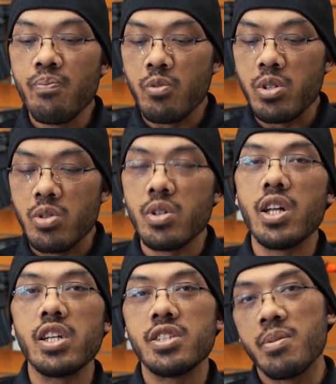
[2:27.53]
When you do a
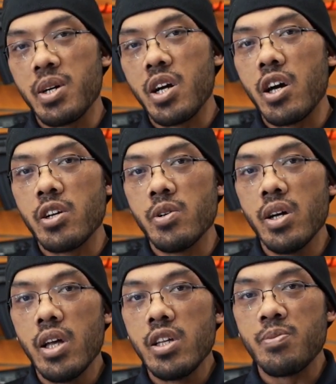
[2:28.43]
lot of semi-auto,
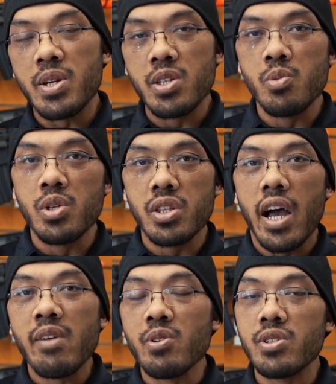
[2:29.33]
especially with
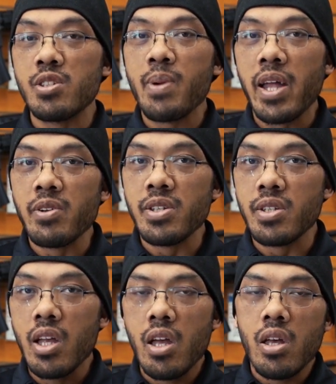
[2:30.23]
high voltage batteries,